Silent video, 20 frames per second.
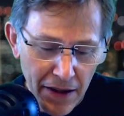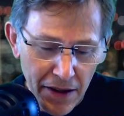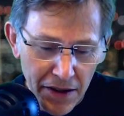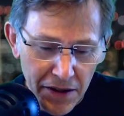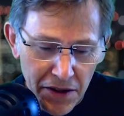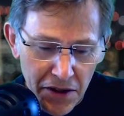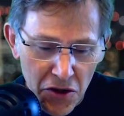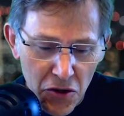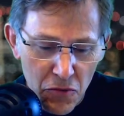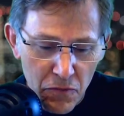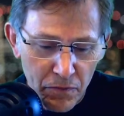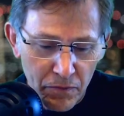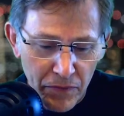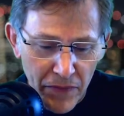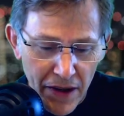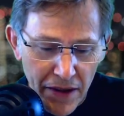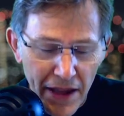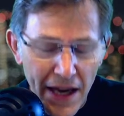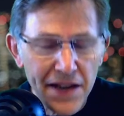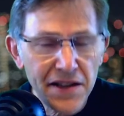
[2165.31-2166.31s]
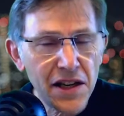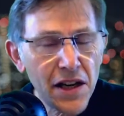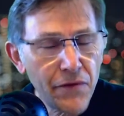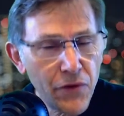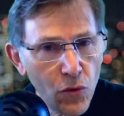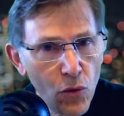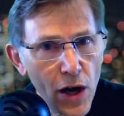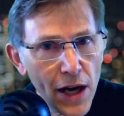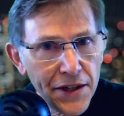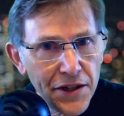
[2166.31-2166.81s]
So thanks again for
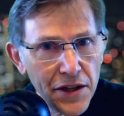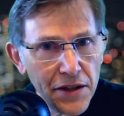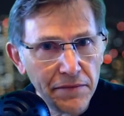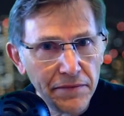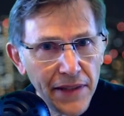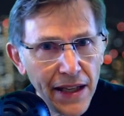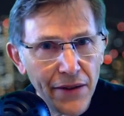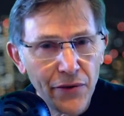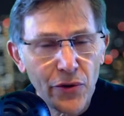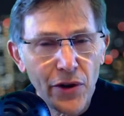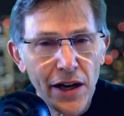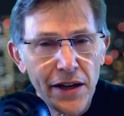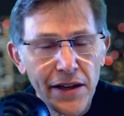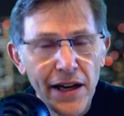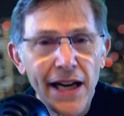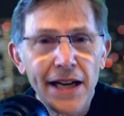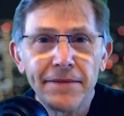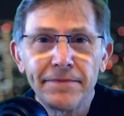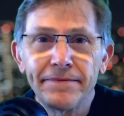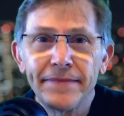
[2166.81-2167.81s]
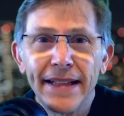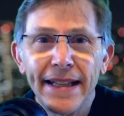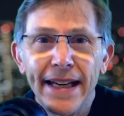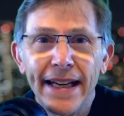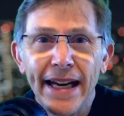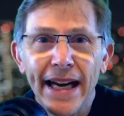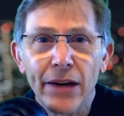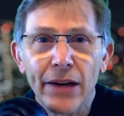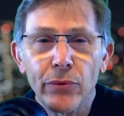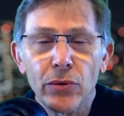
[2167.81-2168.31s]
watching. Have a great night,
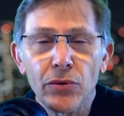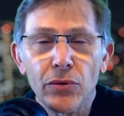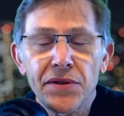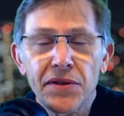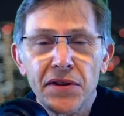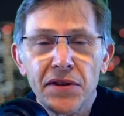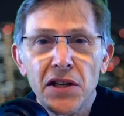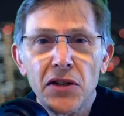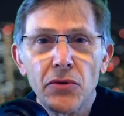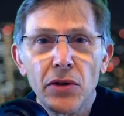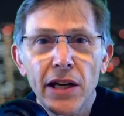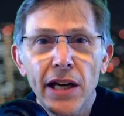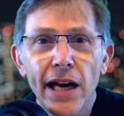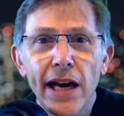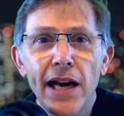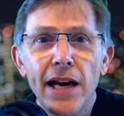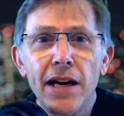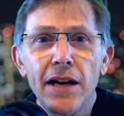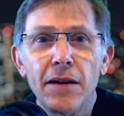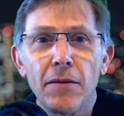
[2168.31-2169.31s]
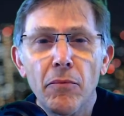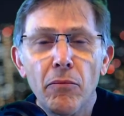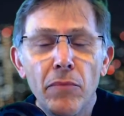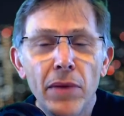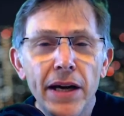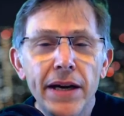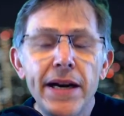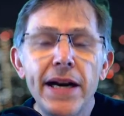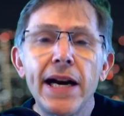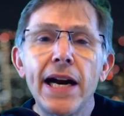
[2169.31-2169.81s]
and we will see you again
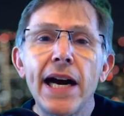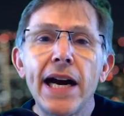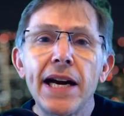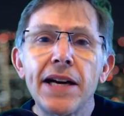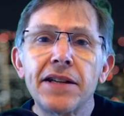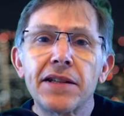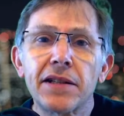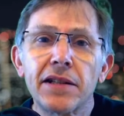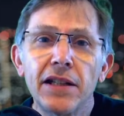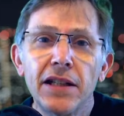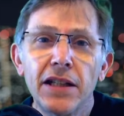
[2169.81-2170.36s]
Monday nights